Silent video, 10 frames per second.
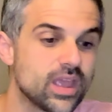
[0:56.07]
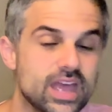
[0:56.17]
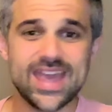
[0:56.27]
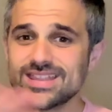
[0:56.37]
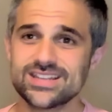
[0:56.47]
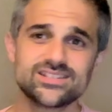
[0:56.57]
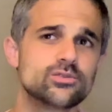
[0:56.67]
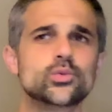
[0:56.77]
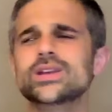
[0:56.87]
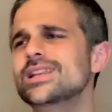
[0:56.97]
And these are
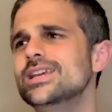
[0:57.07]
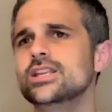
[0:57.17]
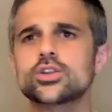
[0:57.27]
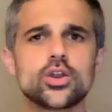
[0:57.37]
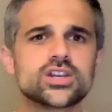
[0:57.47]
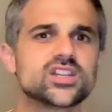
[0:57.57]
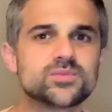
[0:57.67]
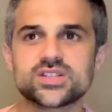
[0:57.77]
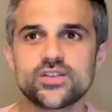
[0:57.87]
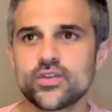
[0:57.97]
really not in a
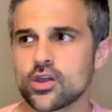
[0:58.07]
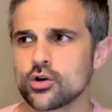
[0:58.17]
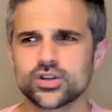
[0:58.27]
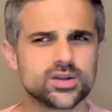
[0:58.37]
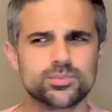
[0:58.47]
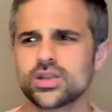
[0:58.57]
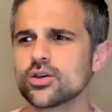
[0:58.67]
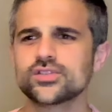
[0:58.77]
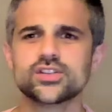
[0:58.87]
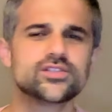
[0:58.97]
specific order
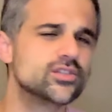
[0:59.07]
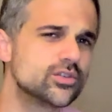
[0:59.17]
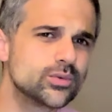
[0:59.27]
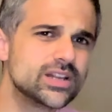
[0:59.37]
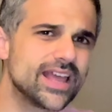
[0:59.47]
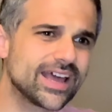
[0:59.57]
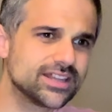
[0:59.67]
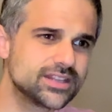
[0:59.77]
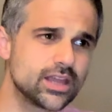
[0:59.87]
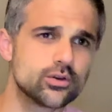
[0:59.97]
because it's not really a
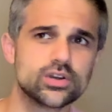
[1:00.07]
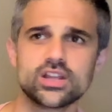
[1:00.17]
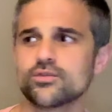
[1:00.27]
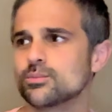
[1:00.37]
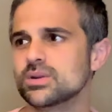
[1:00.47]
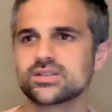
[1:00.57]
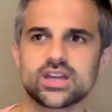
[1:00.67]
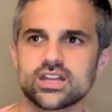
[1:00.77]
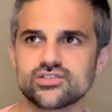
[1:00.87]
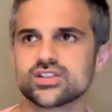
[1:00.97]
category. It's
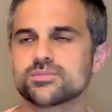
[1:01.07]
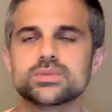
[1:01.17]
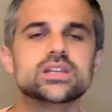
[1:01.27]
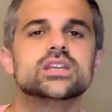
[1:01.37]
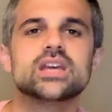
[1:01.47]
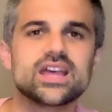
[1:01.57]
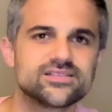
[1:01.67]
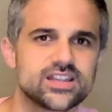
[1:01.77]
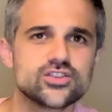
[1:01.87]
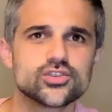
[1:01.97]
besides just being
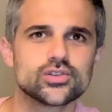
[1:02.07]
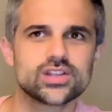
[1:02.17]
essential